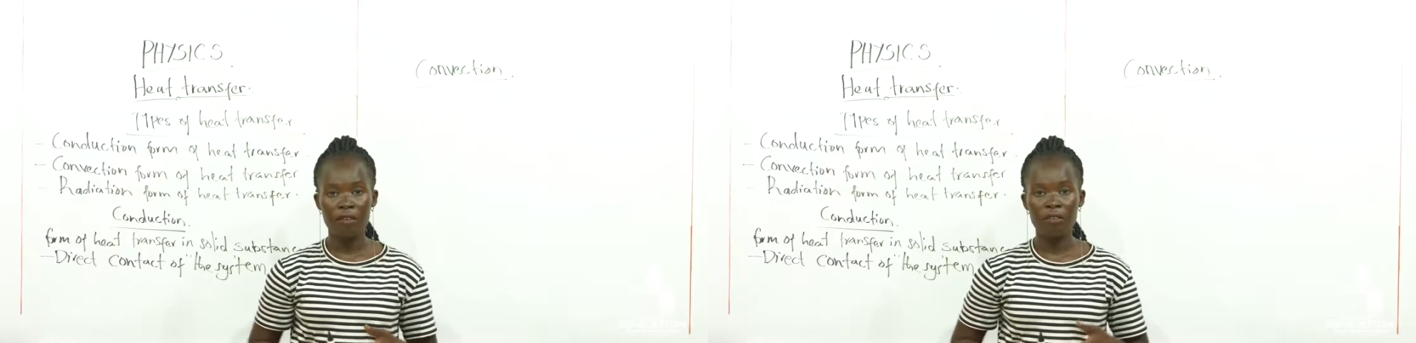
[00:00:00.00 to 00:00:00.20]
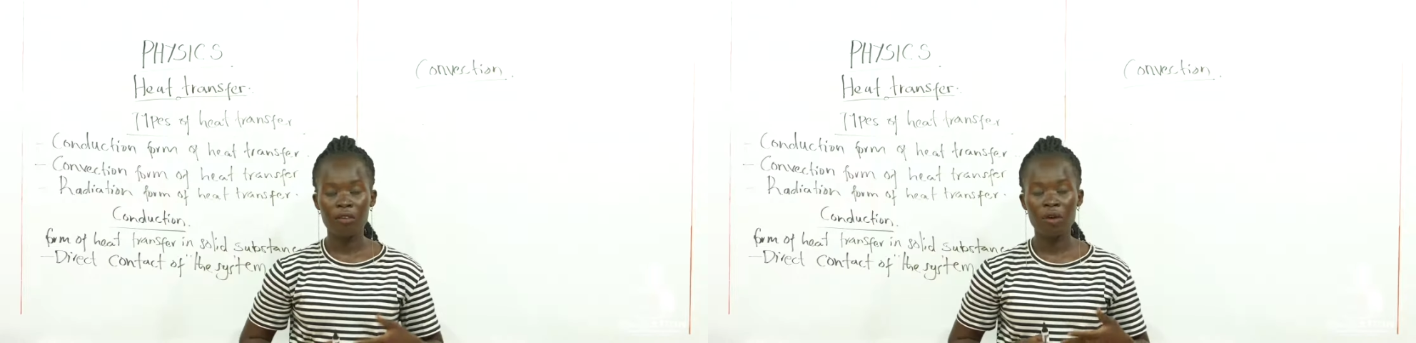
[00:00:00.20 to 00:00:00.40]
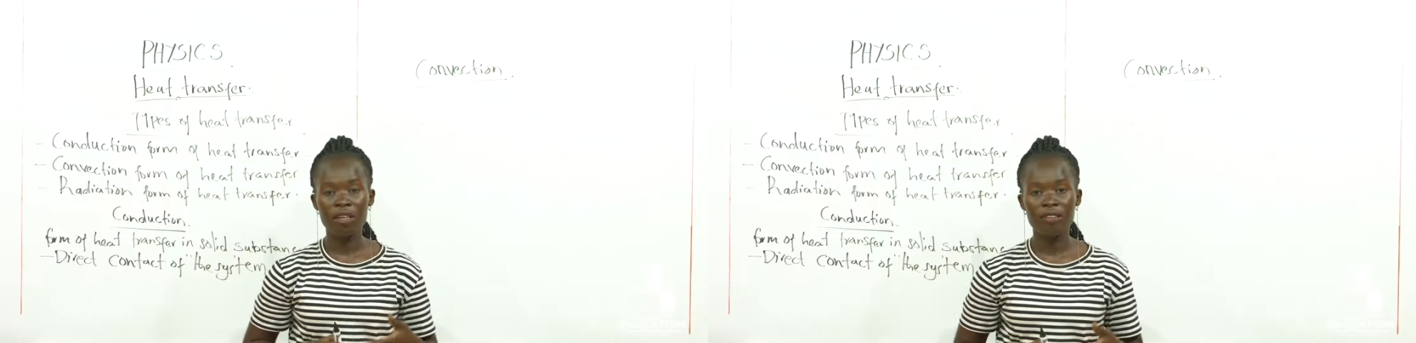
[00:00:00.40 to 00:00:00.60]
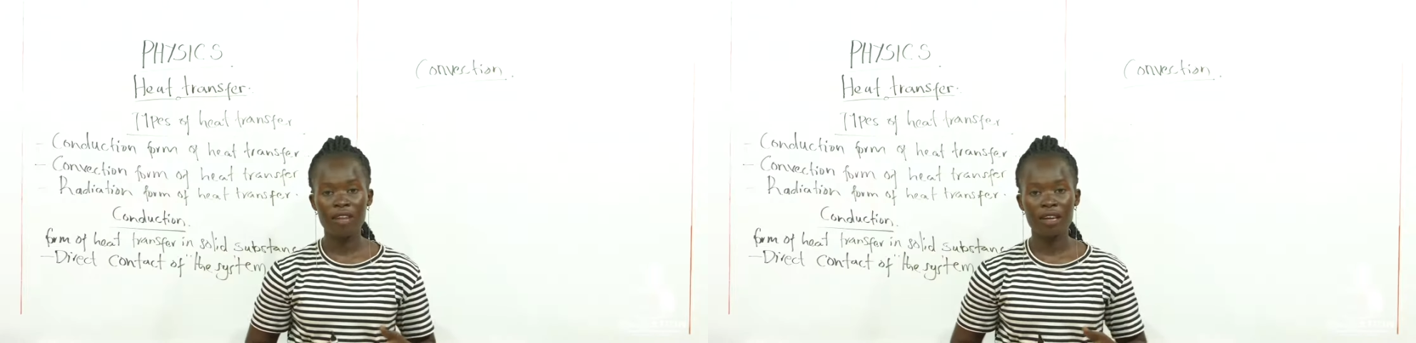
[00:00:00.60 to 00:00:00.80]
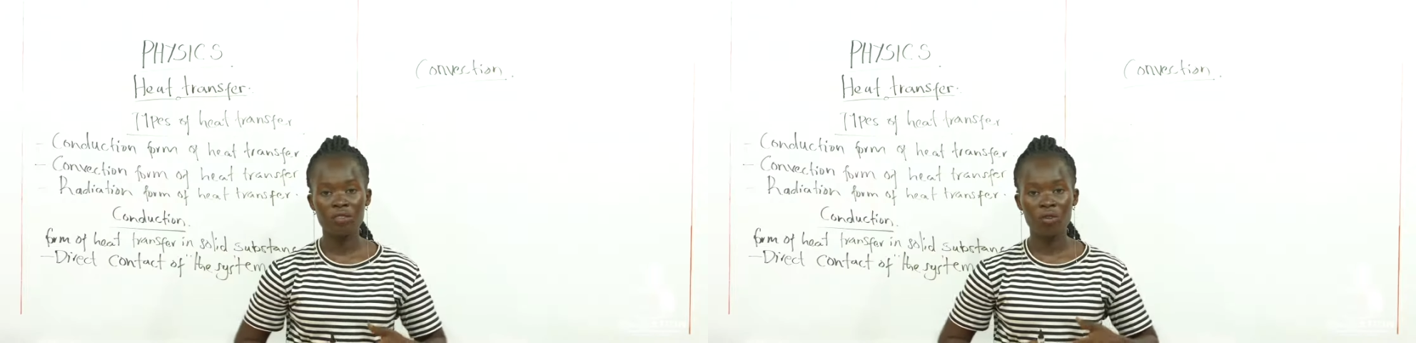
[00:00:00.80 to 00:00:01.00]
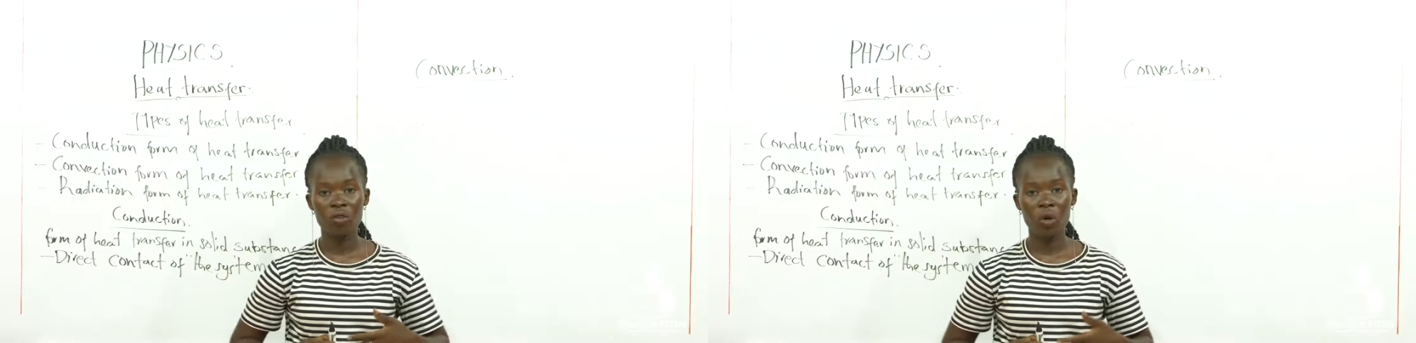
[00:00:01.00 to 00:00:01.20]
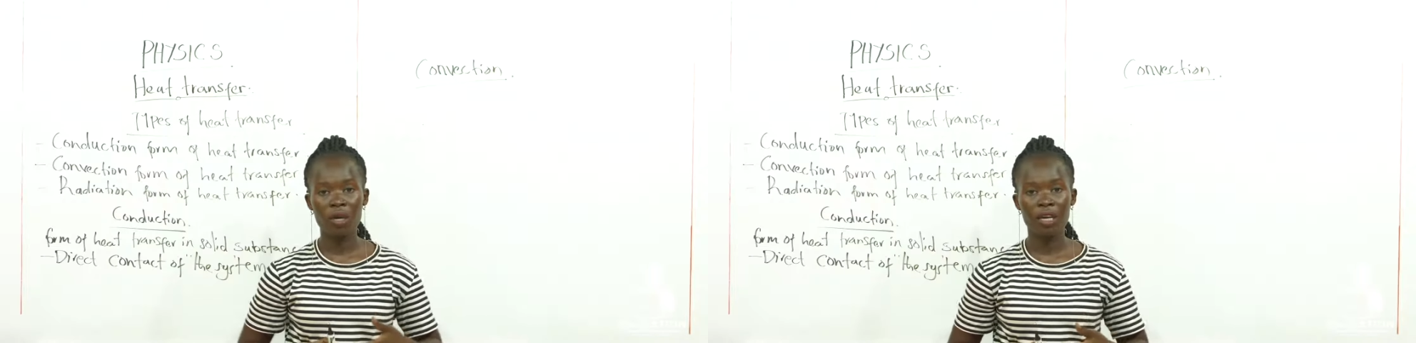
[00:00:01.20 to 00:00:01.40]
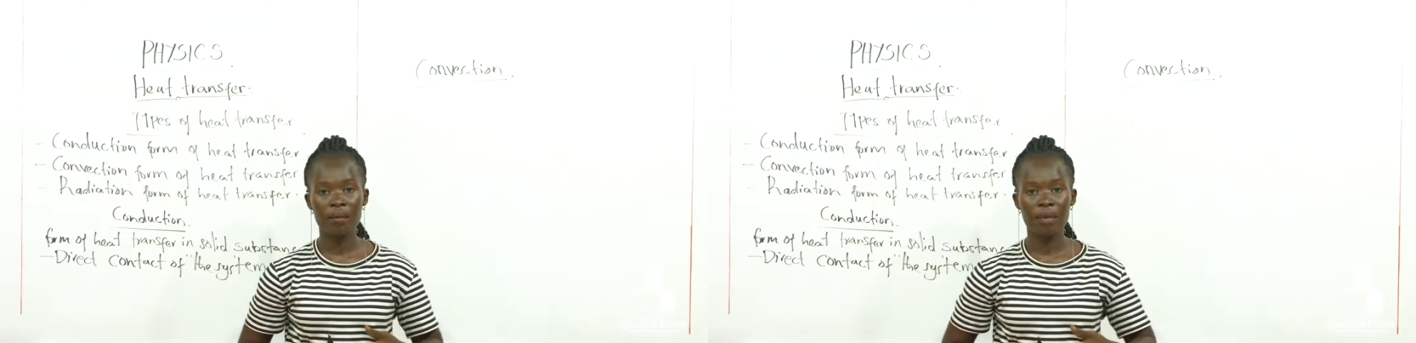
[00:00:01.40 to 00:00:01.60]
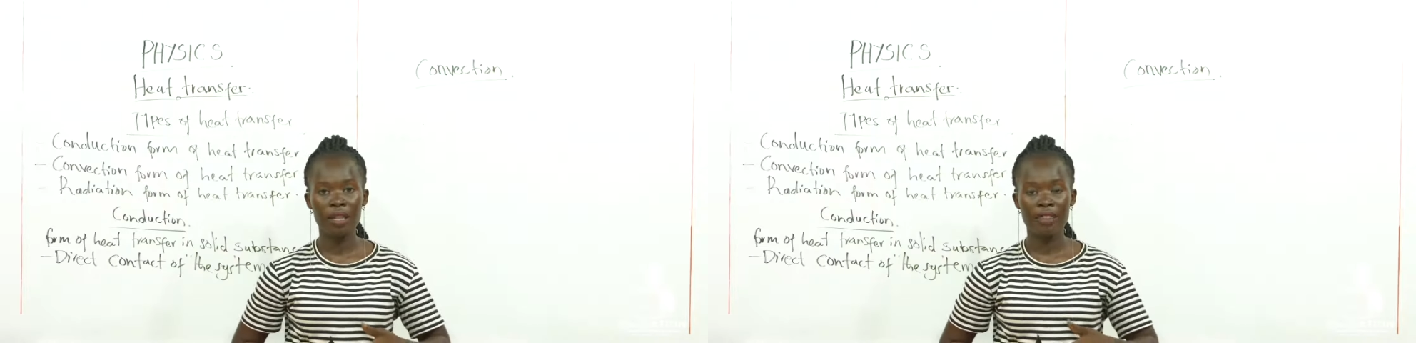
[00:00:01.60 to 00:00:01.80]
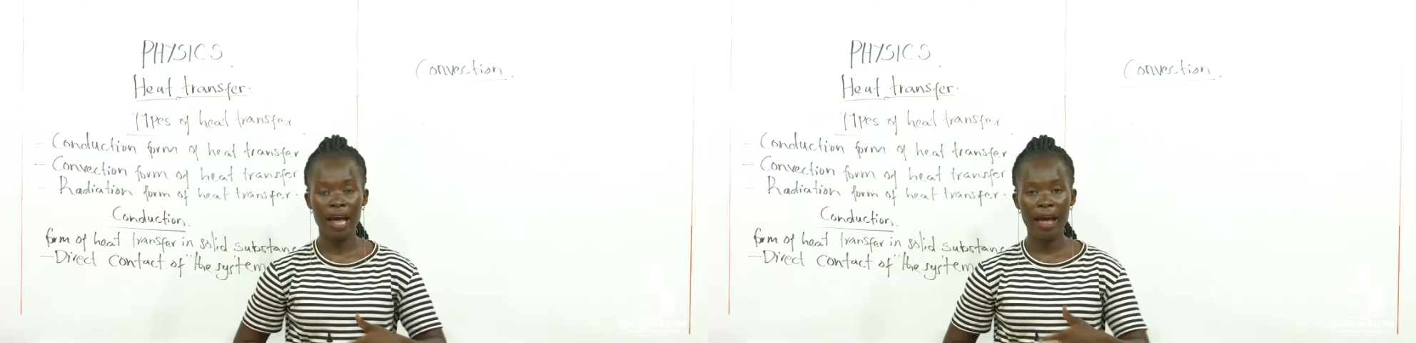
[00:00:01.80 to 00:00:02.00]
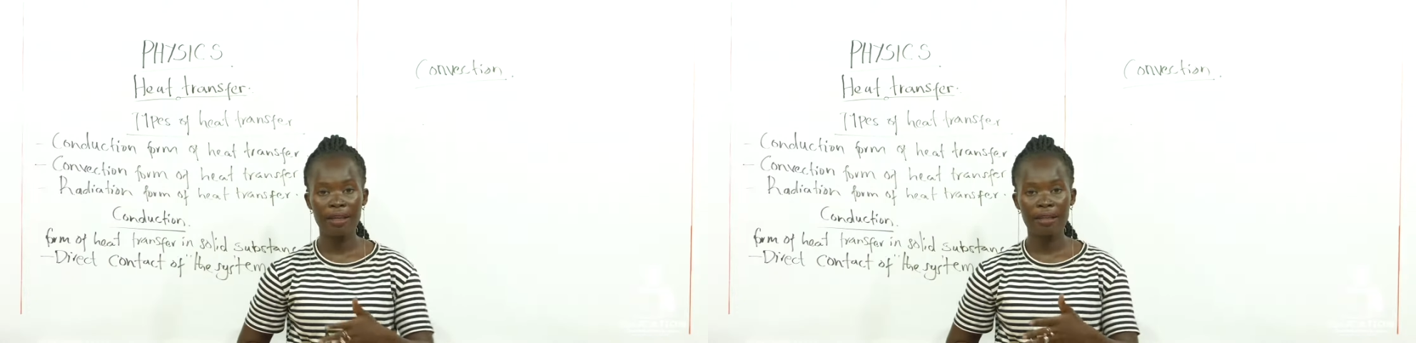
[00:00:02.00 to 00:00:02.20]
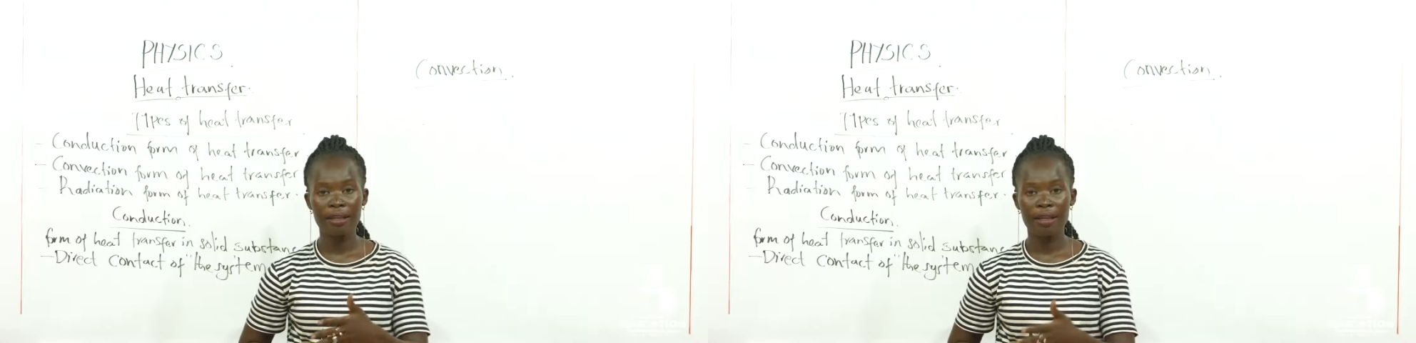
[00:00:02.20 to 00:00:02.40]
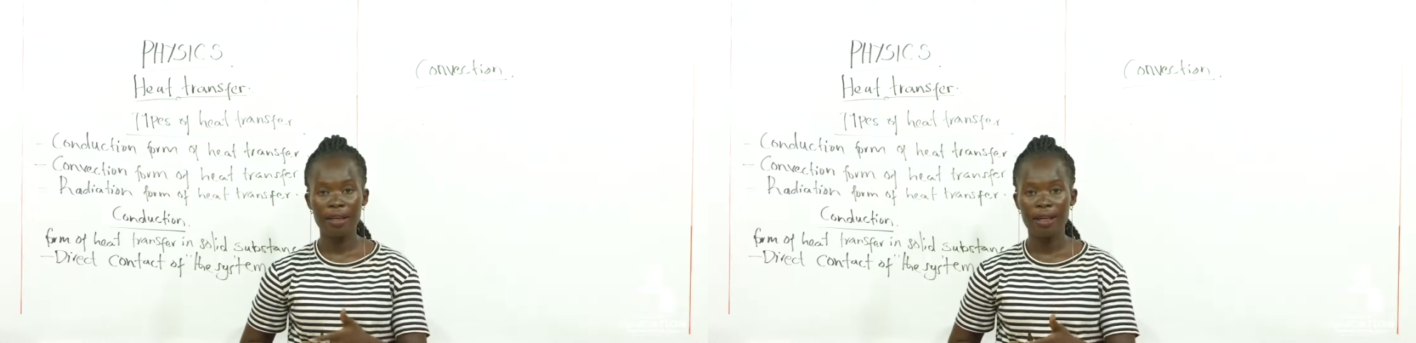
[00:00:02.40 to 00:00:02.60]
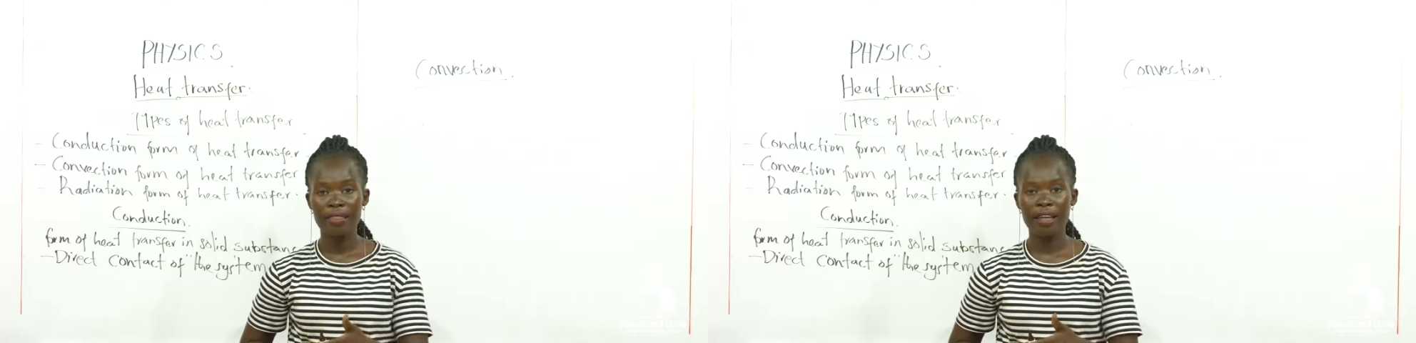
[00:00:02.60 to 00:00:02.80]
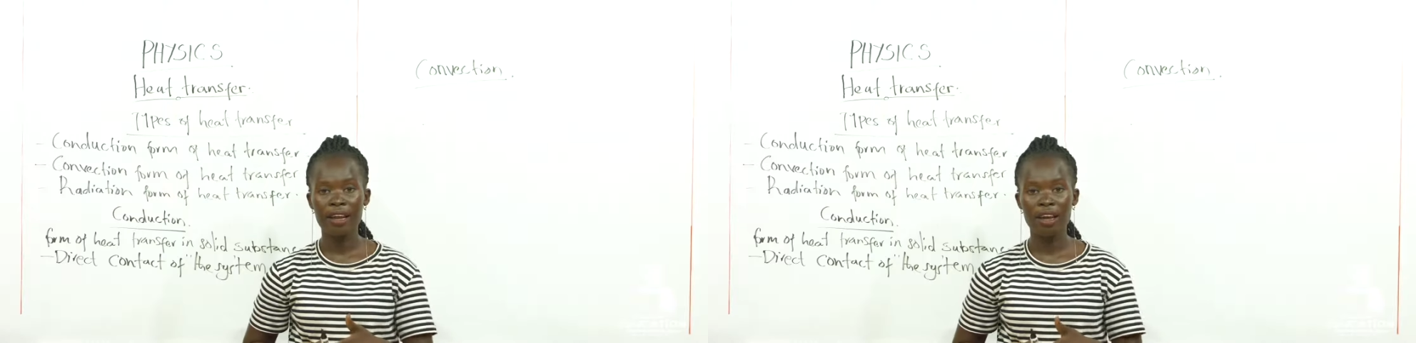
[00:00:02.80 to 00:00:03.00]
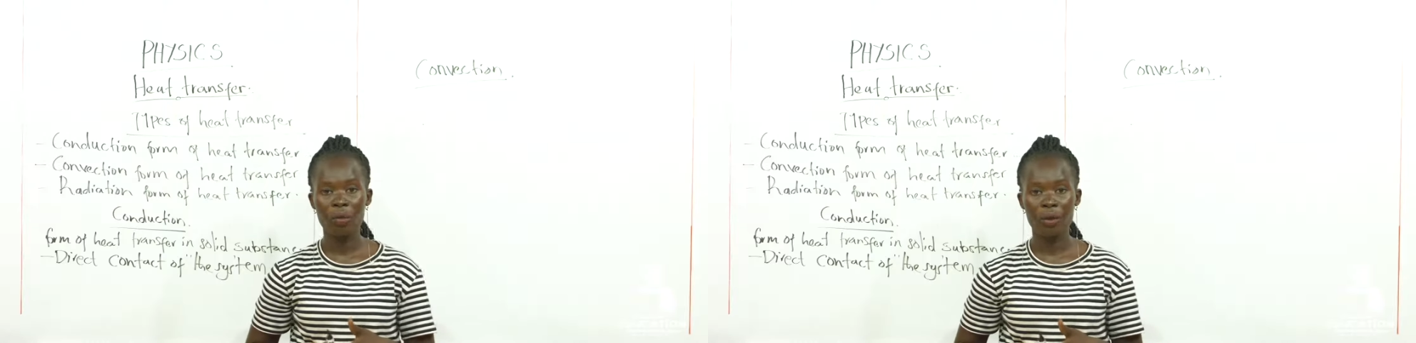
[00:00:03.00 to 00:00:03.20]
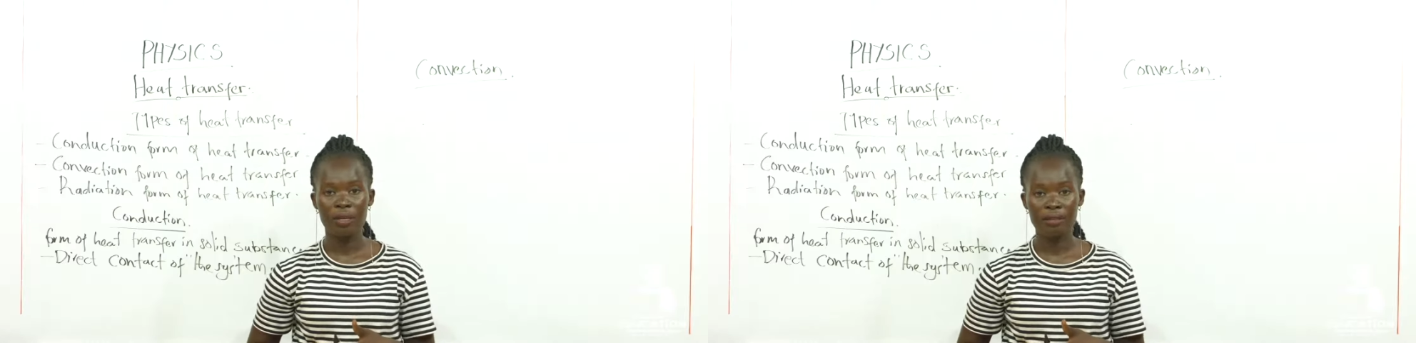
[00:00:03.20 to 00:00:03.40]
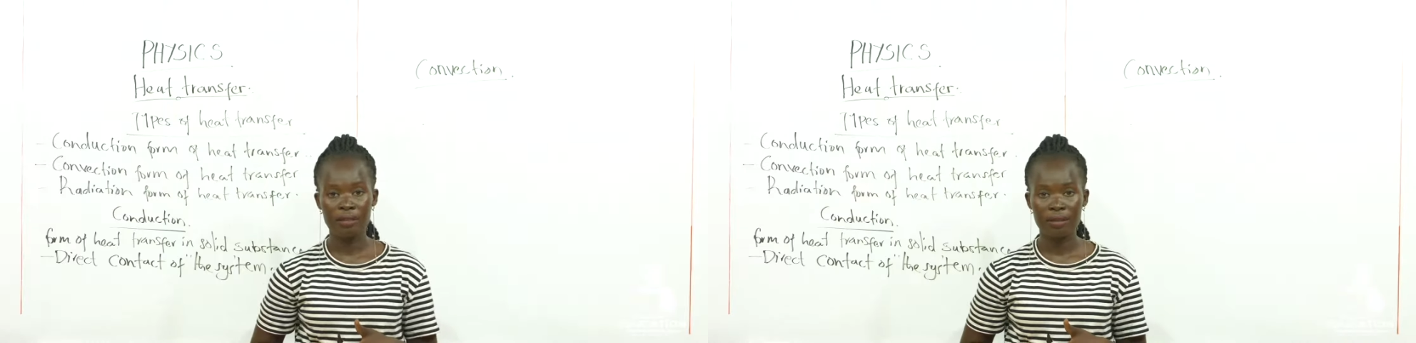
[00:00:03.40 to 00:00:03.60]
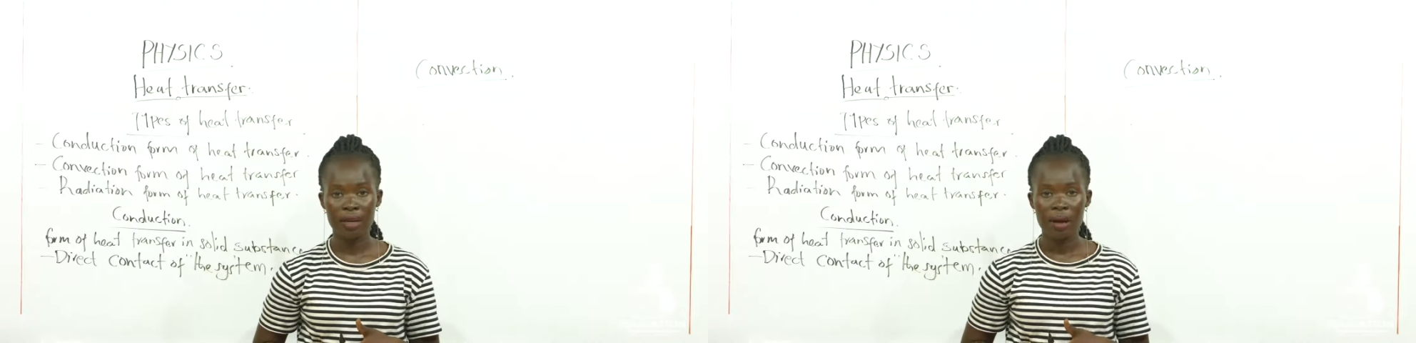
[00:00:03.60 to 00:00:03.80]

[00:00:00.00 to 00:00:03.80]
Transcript: fluid does not only mean the liquids,